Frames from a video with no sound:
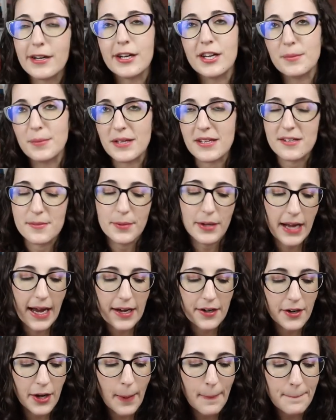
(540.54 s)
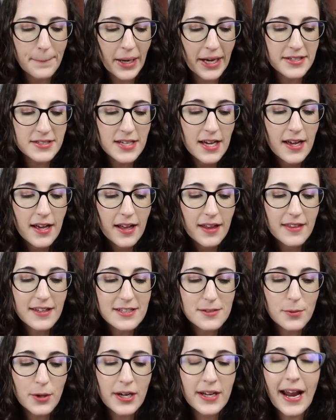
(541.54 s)
It could be this book. I don't know. But
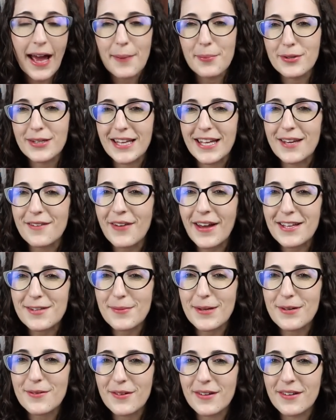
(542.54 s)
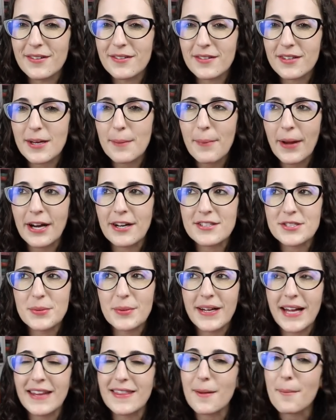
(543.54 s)
this one, I believe, has been compared
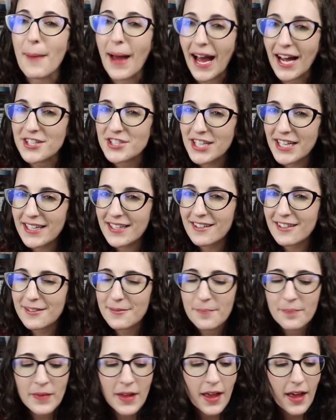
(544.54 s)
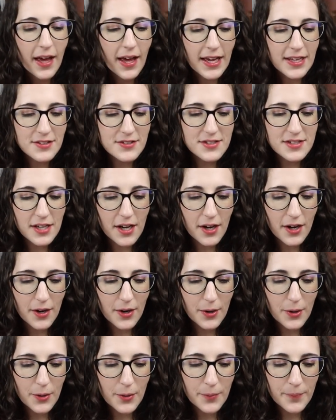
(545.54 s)
to, again, The Magic and
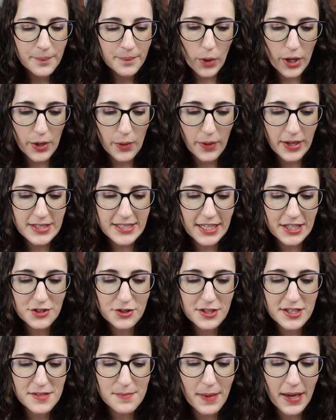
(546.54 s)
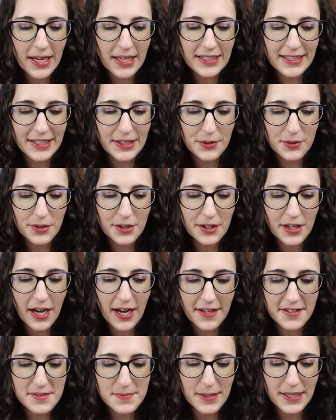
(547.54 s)
so, whoa, a dangerous man killed her
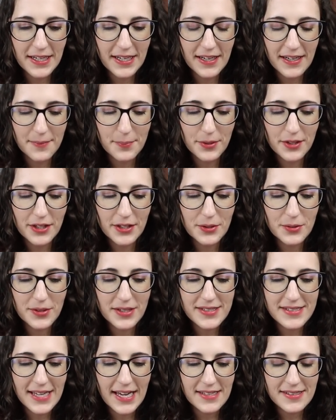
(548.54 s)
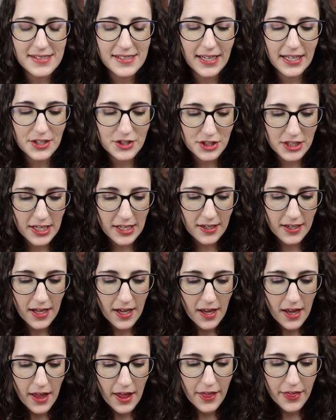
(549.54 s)
husband in a political assassination,
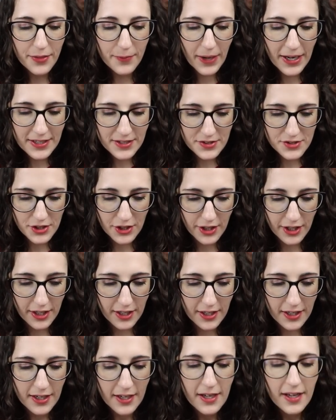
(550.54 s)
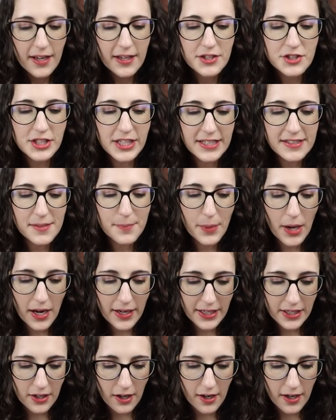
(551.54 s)
threatens her. She gets a
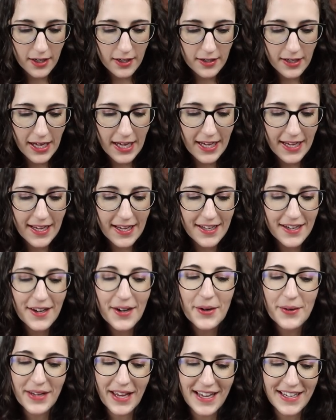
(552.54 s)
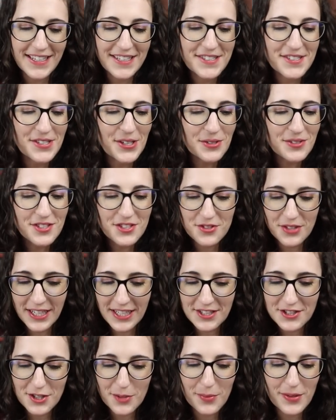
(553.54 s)
bodyguard, and oh yeah, he's no
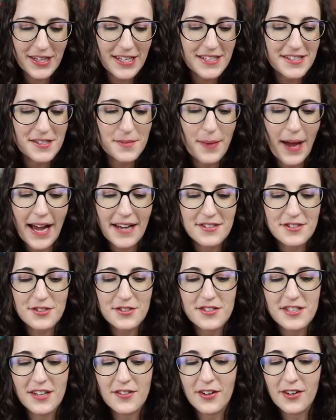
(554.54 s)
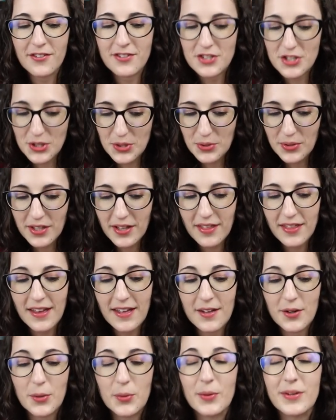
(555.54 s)
stranger, but he's the bastard son of Duke,
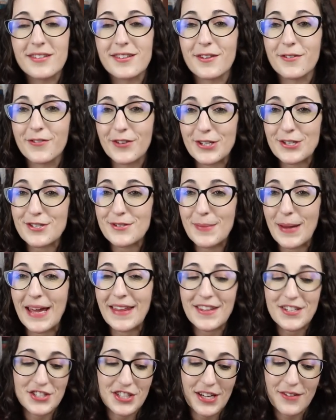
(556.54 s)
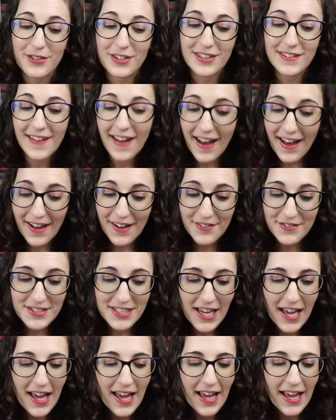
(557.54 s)
that, who was the first man that she ever
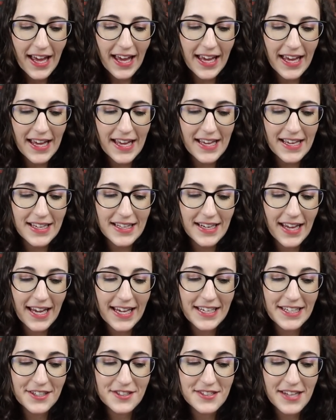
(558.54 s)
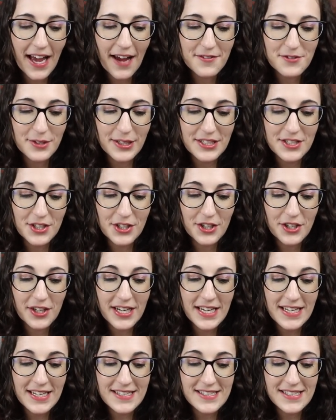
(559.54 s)
loved. And eight years after he took her
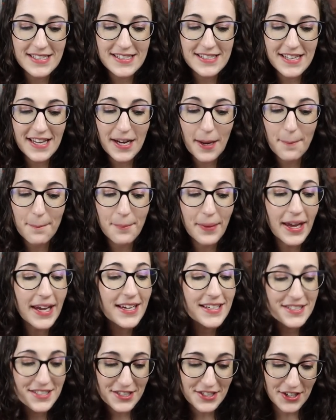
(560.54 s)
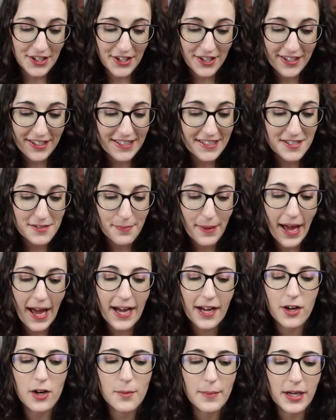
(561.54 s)
innocence and abandoned her, he's
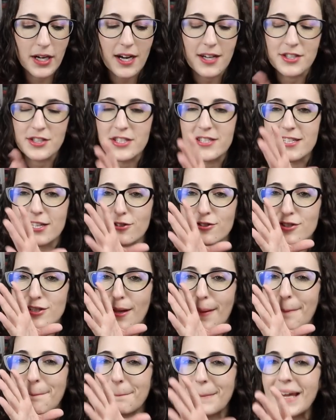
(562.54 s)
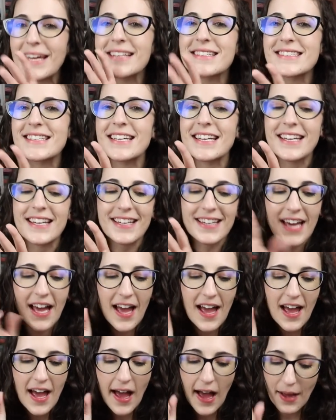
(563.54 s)
back. Oh my gosh, this sounds amazing.
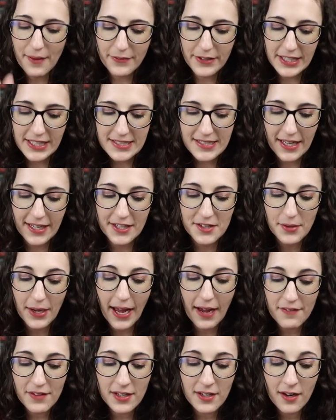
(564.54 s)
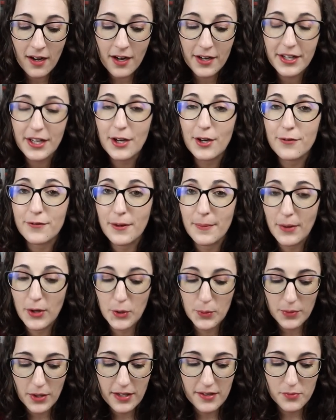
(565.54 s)
I'm very excited. So I have that on audio from a
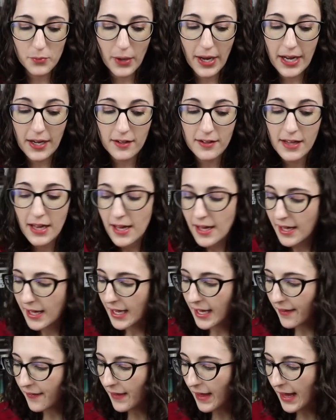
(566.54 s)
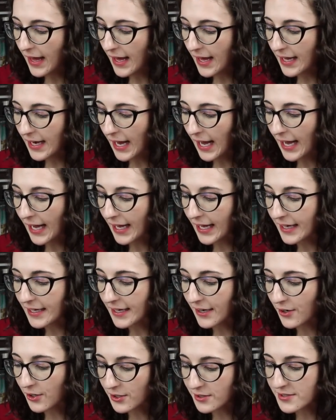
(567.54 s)
hoopla as well. And then
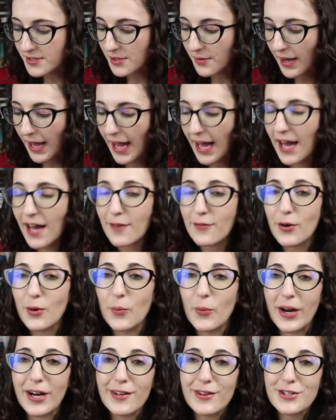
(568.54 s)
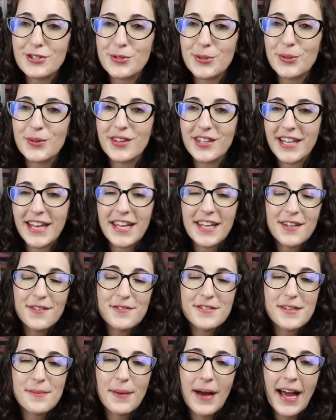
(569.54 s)
I also have Where the Truth
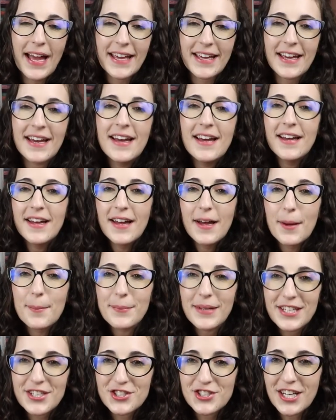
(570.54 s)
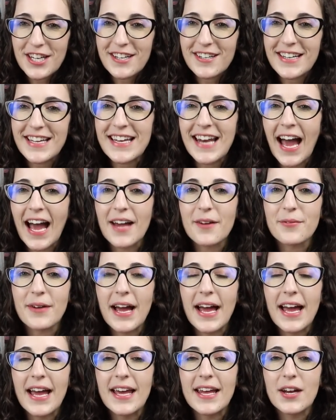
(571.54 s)
Lives by Mia Sheridan. I
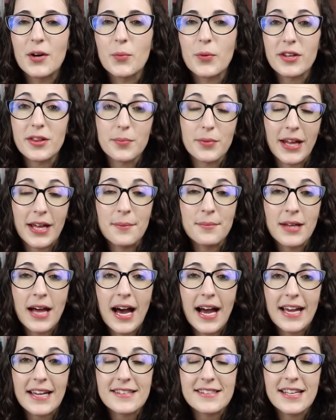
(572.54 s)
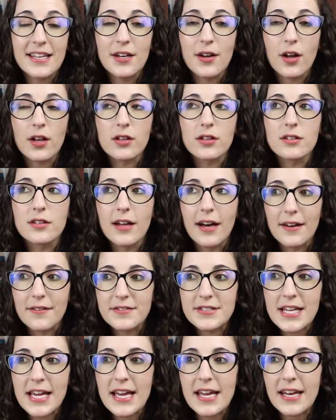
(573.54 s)
read Where the Blame Lies and
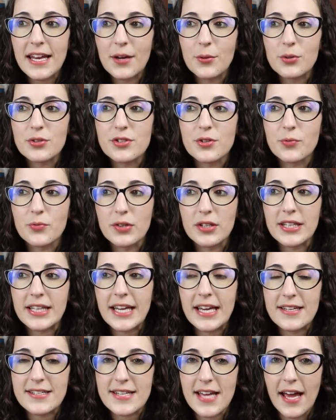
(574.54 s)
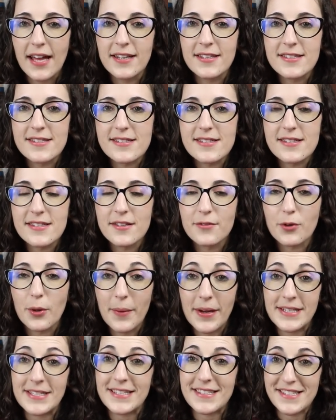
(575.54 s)
loved it. It was a really intense
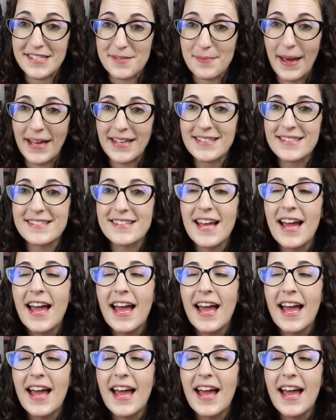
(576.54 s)
romantic suspense.